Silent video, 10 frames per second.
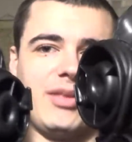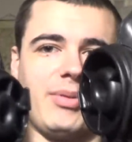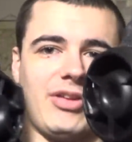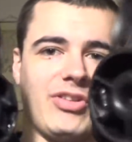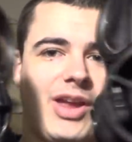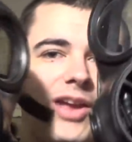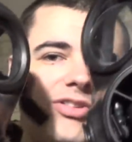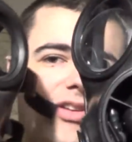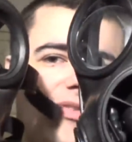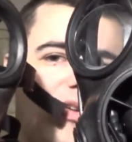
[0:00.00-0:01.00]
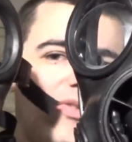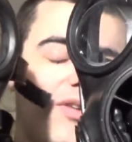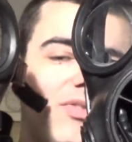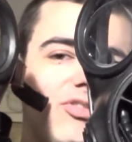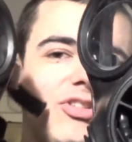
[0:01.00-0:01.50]
the plastic exhale valve
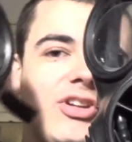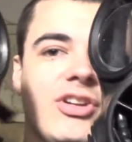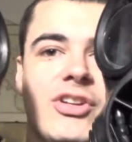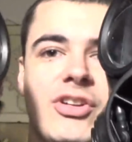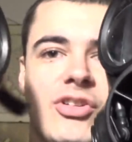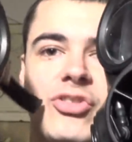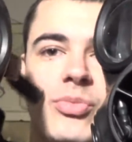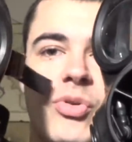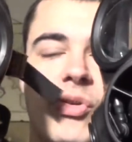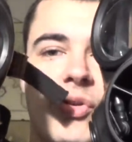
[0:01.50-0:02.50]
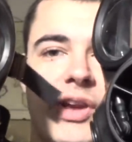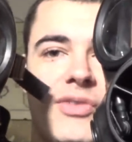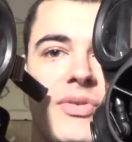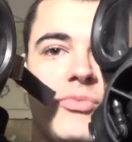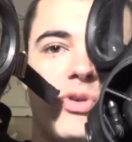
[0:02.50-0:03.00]
covers, are smaller on the
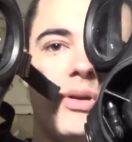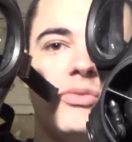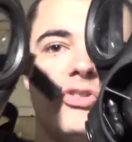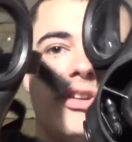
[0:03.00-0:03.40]
FM12